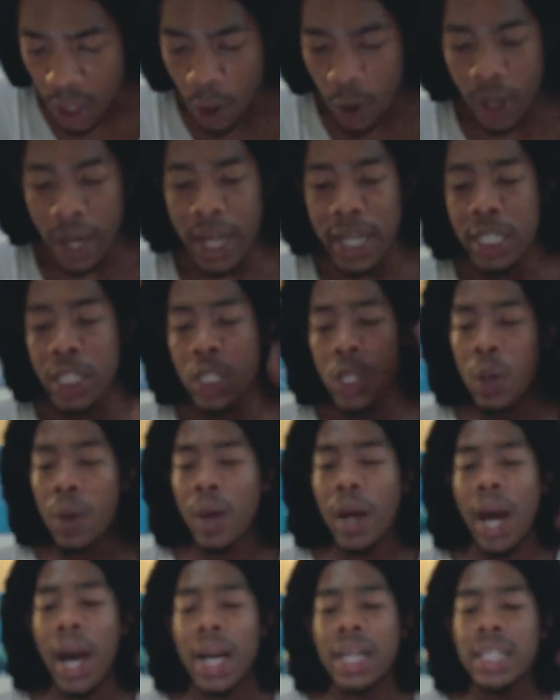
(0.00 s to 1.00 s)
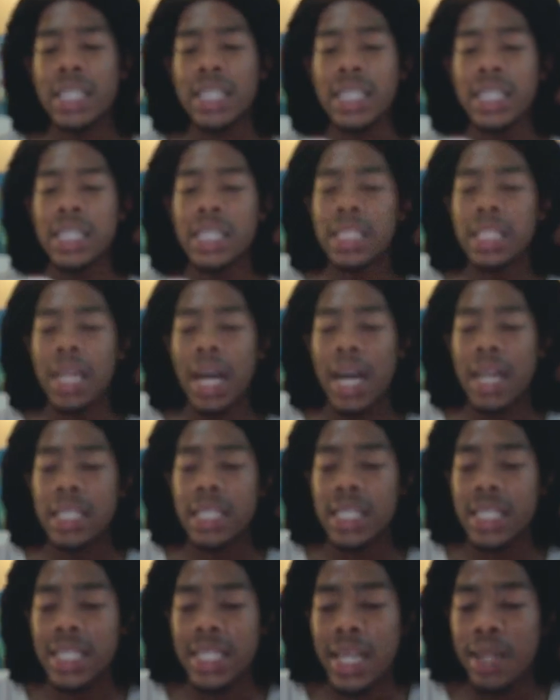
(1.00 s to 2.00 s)
Okay, so I just I
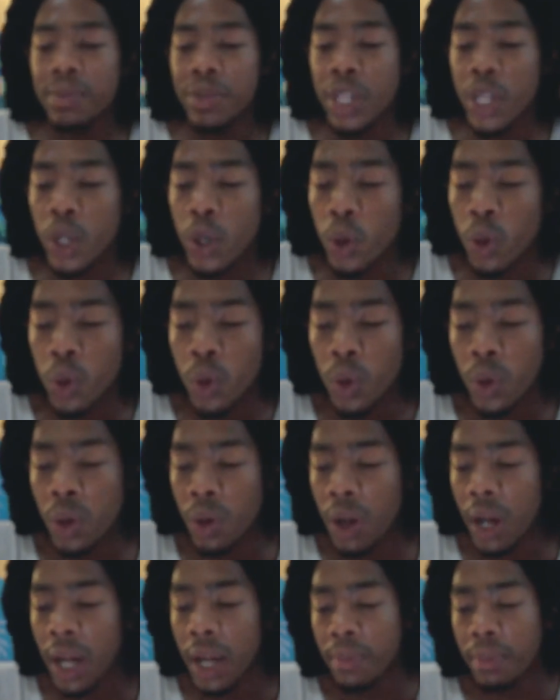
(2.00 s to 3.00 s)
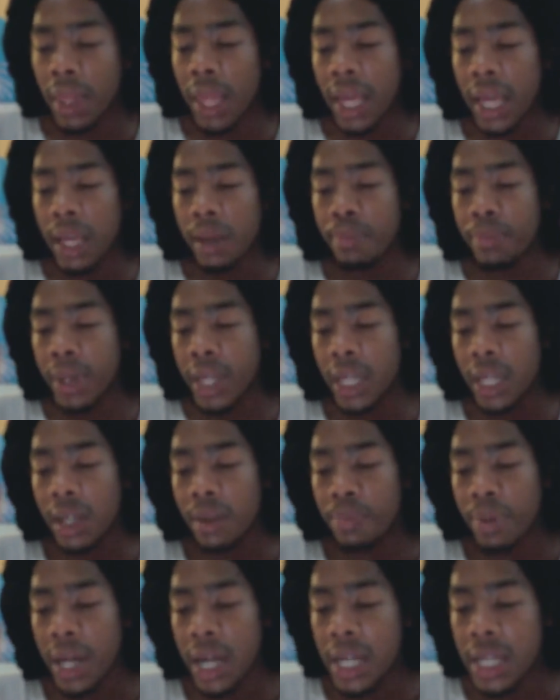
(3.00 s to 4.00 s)
just typed in Google. I'm like
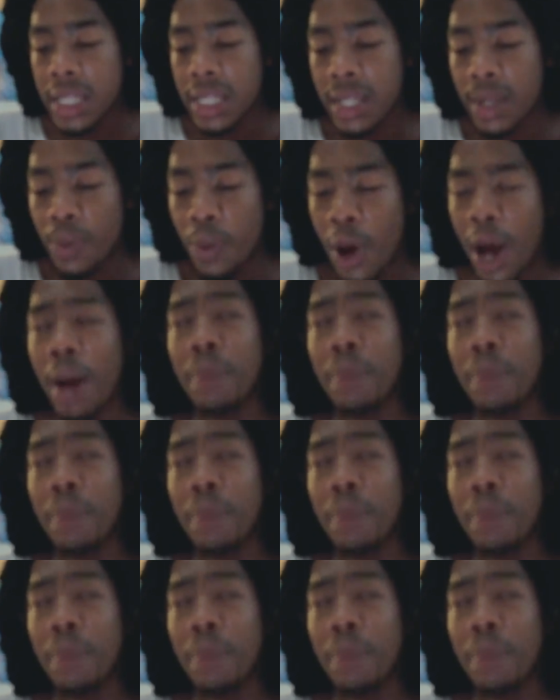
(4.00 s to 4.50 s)
big puzz.